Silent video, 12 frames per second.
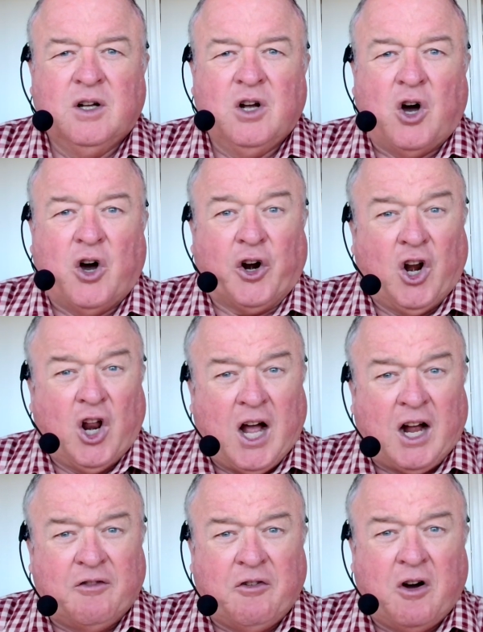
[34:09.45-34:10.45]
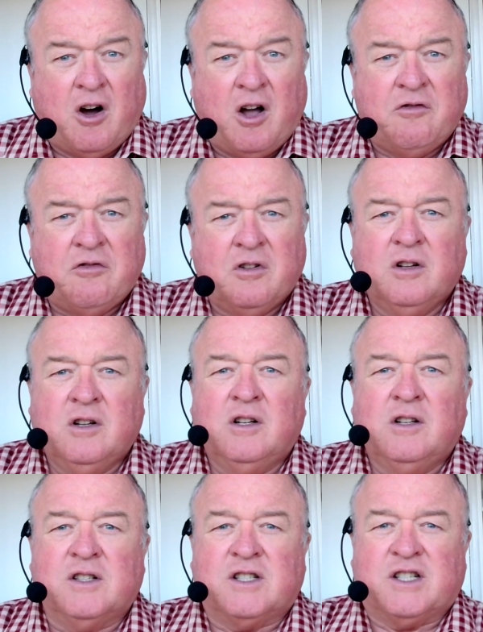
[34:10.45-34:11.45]
On a LARC 5,
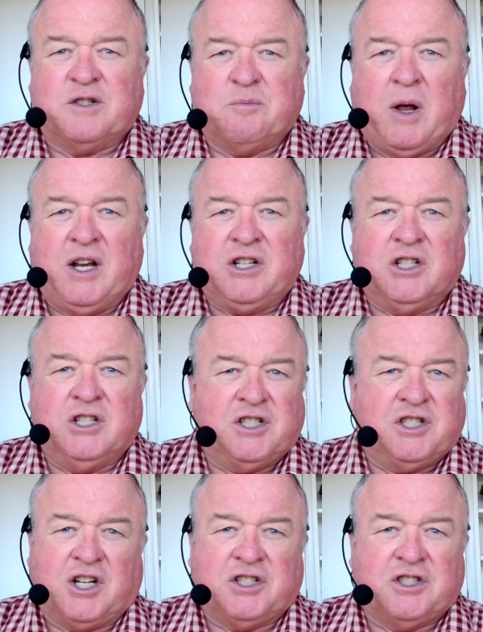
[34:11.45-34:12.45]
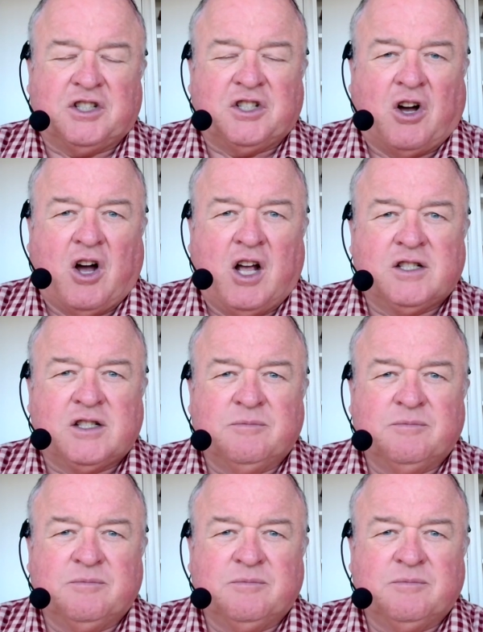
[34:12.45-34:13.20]
the suspension is just the tyres.